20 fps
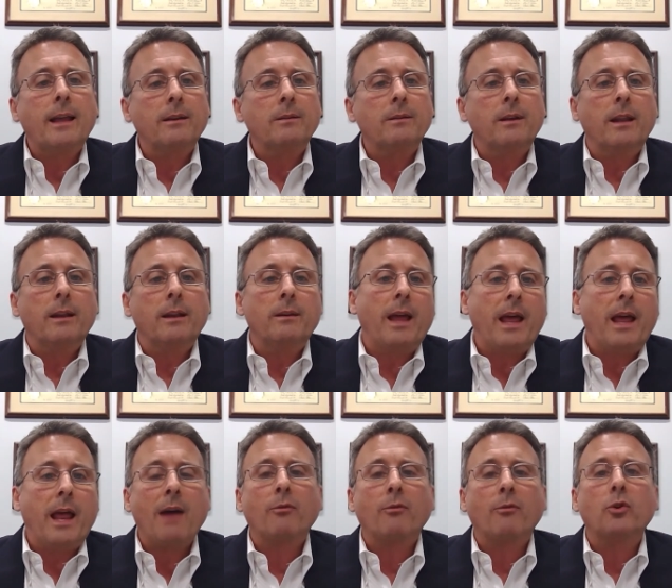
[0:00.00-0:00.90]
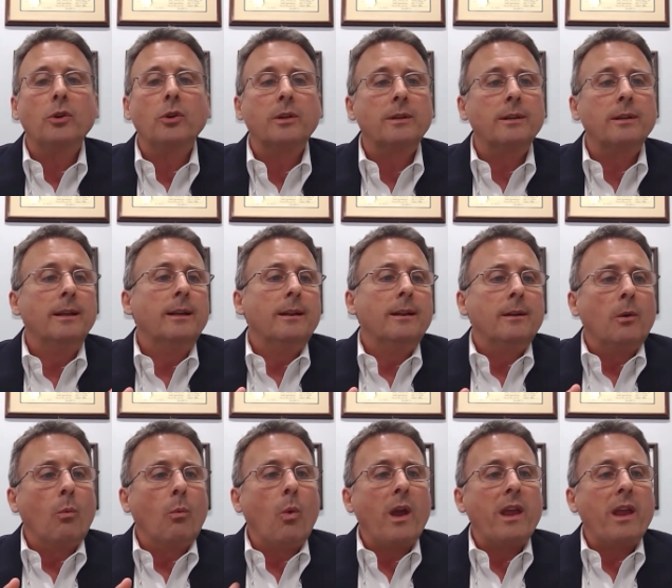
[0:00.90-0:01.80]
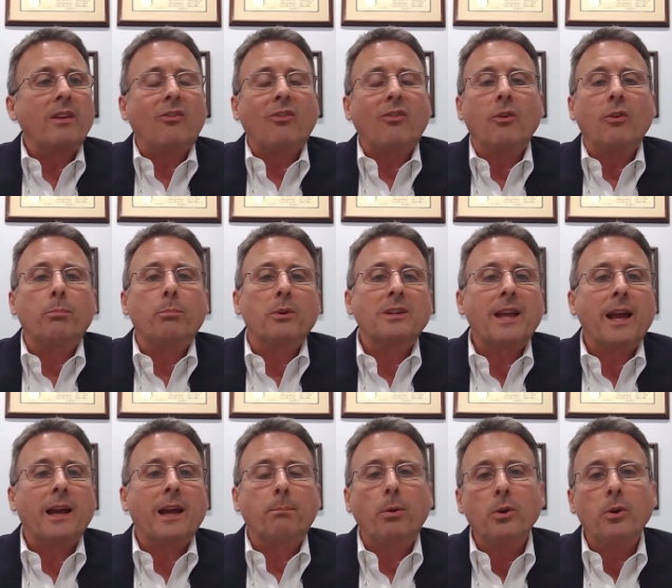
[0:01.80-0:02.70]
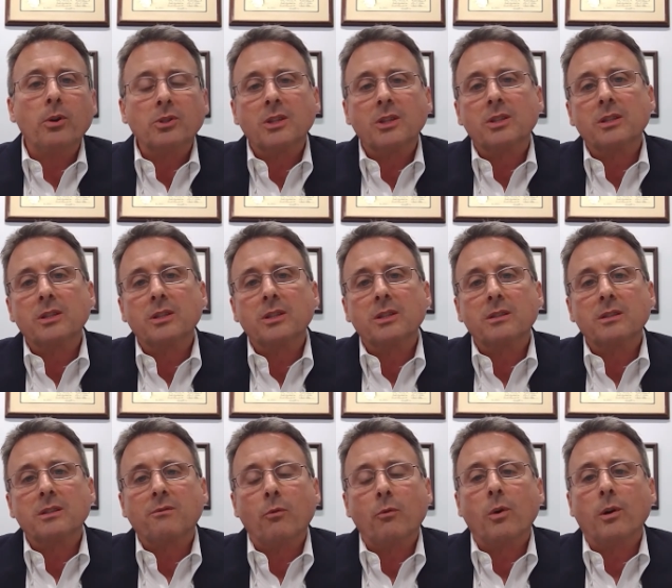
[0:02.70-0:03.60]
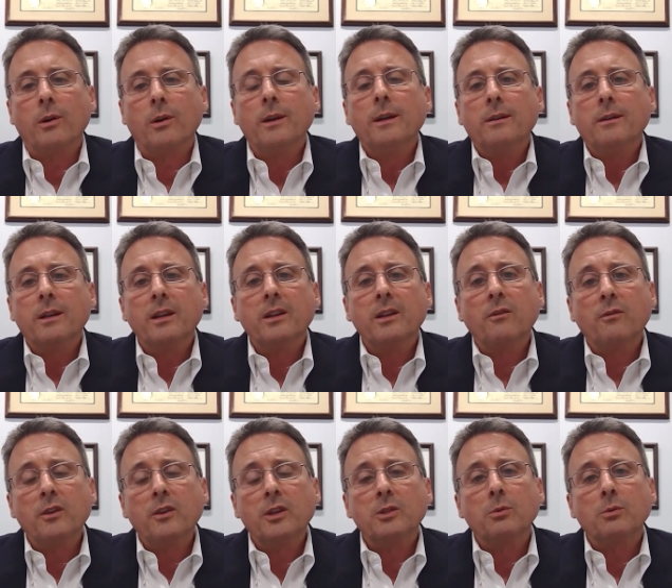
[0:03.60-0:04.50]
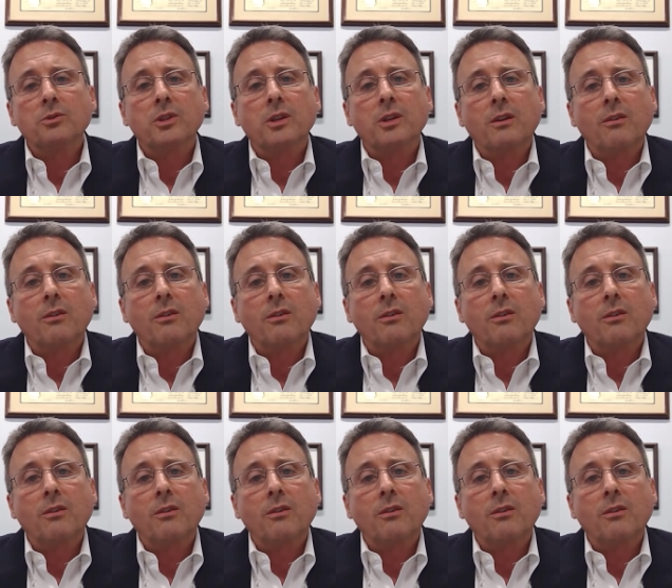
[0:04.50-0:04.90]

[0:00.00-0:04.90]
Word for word: and, and have good ways to protect purchases for individuals